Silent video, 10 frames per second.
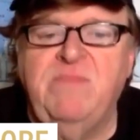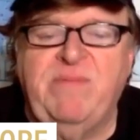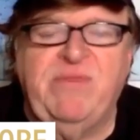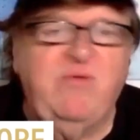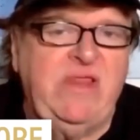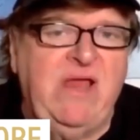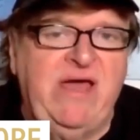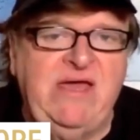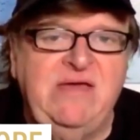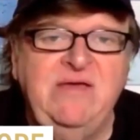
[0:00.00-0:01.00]
people that we
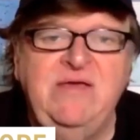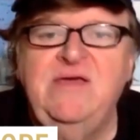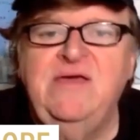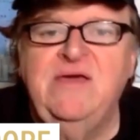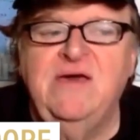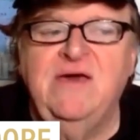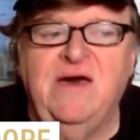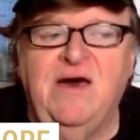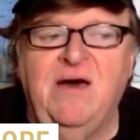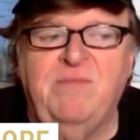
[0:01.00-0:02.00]
like,
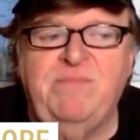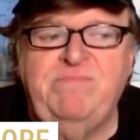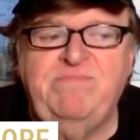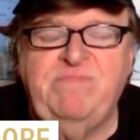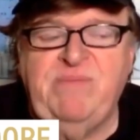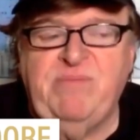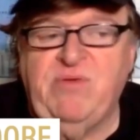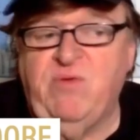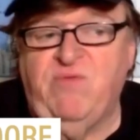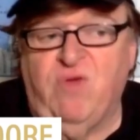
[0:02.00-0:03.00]

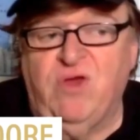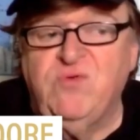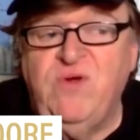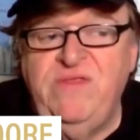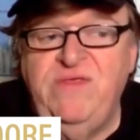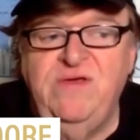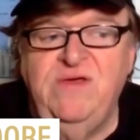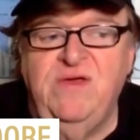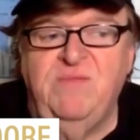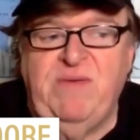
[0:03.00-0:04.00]
people that we've worked with,
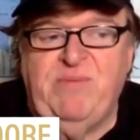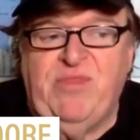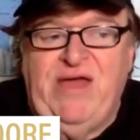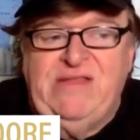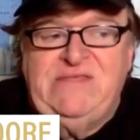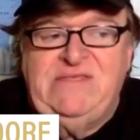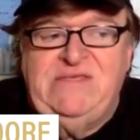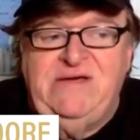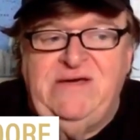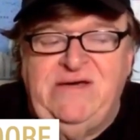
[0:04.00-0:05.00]
people that
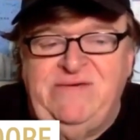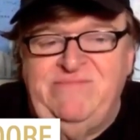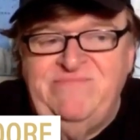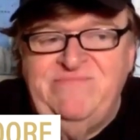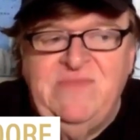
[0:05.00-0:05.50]
have